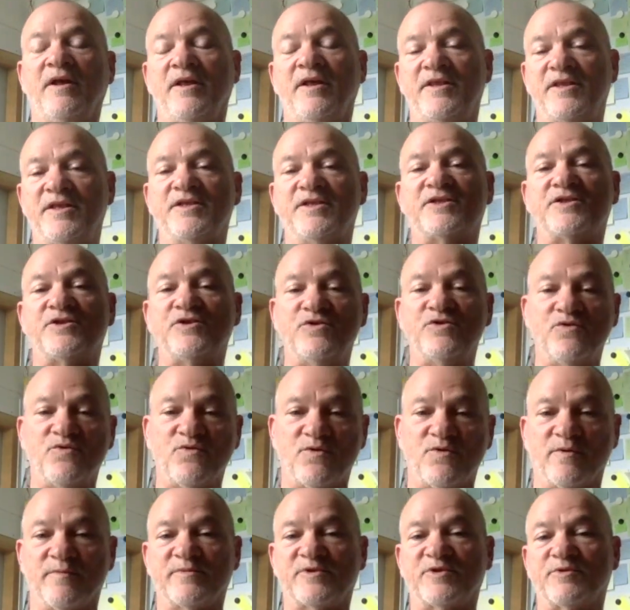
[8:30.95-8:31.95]
these
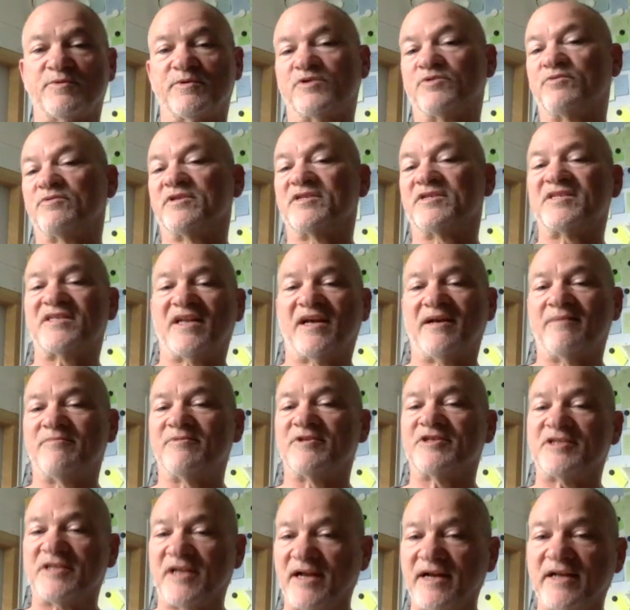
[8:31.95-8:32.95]
norms, which were
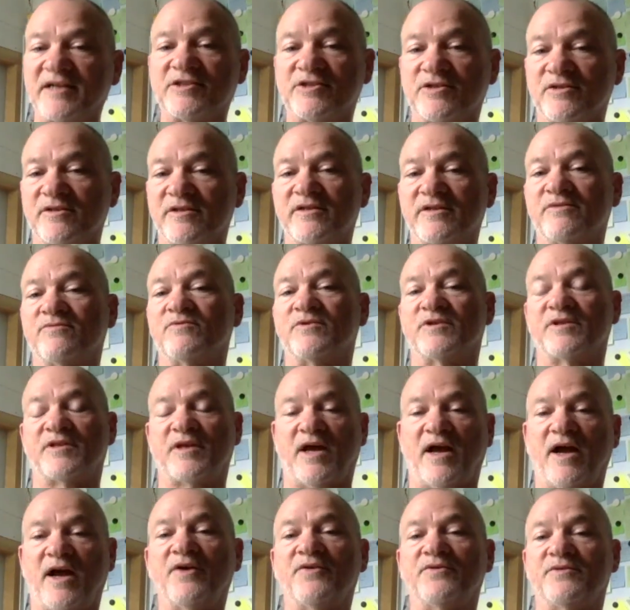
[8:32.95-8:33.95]
established actually
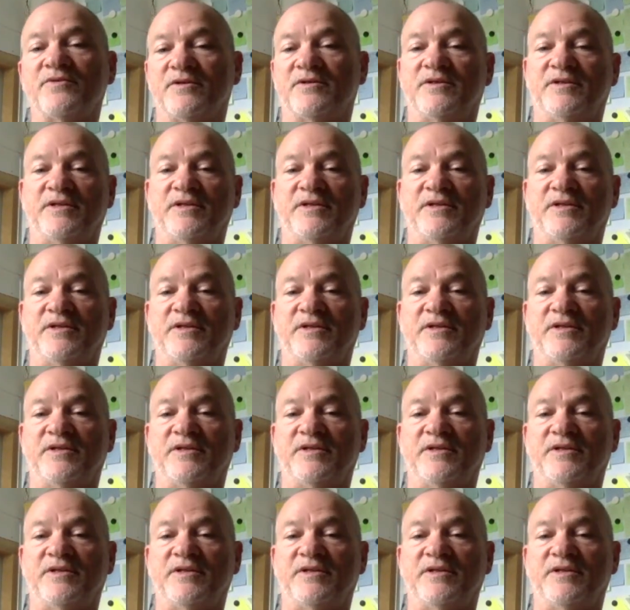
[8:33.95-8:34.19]
without